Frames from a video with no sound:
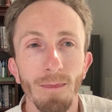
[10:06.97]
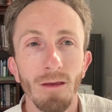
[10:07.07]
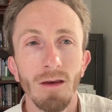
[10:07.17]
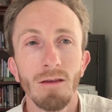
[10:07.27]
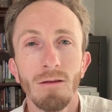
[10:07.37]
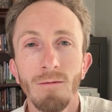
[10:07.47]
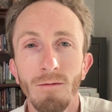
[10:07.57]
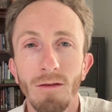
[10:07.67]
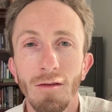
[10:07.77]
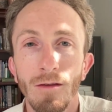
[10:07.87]
as if
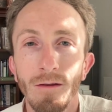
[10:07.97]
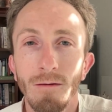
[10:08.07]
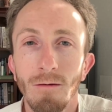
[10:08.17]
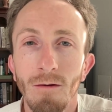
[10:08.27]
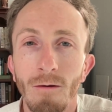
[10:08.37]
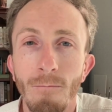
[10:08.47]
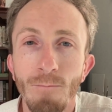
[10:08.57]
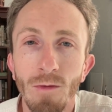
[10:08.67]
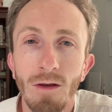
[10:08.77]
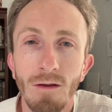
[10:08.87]

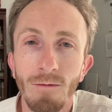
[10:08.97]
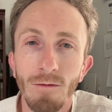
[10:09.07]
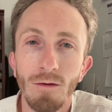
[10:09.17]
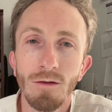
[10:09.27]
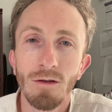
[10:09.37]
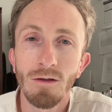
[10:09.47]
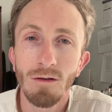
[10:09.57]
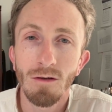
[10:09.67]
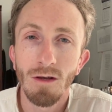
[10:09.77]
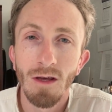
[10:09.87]
than if you
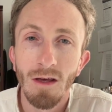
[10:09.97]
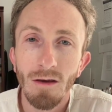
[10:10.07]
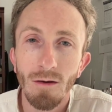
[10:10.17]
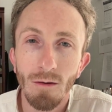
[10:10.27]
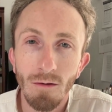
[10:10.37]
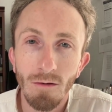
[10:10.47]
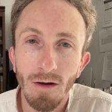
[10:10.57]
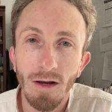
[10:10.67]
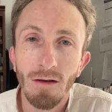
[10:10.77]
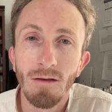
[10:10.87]
just go
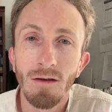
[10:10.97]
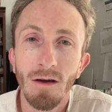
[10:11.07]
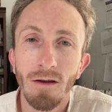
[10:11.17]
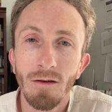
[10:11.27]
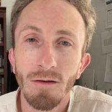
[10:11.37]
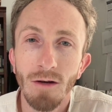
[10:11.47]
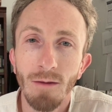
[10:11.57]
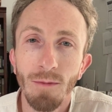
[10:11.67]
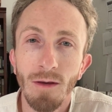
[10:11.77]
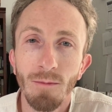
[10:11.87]
directly onto dry
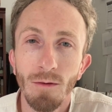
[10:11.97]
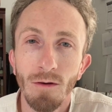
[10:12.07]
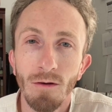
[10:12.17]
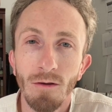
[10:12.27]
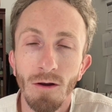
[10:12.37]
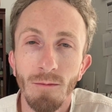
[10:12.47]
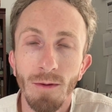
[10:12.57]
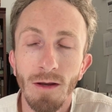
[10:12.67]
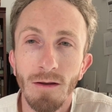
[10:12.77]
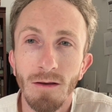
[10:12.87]
paper and start
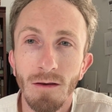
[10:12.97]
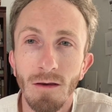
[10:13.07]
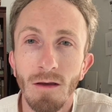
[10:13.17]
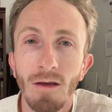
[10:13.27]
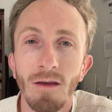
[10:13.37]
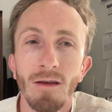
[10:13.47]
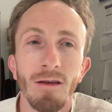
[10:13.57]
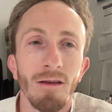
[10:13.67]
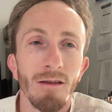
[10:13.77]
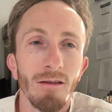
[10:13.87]
painting.
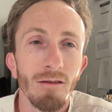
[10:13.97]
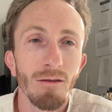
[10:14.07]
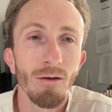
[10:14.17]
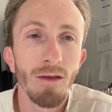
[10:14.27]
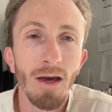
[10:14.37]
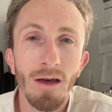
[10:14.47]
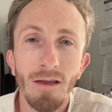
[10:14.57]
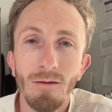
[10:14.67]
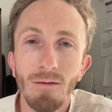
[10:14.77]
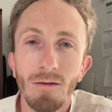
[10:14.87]
So that
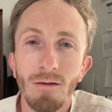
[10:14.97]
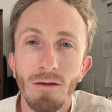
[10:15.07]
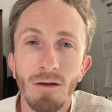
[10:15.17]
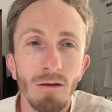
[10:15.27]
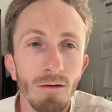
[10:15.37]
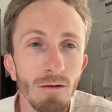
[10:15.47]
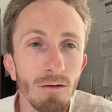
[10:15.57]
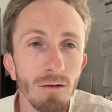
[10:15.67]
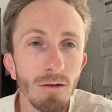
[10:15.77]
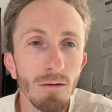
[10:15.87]
is a
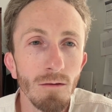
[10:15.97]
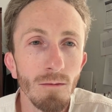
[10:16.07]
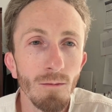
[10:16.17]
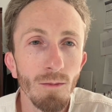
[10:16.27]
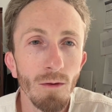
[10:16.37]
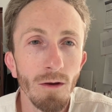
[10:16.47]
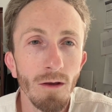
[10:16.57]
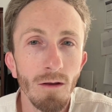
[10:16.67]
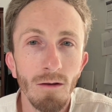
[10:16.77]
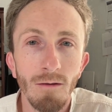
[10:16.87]
huge point
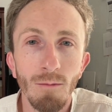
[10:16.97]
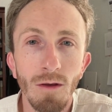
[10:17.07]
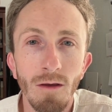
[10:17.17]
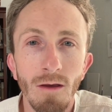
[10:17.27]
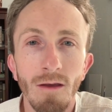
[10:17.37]
to me,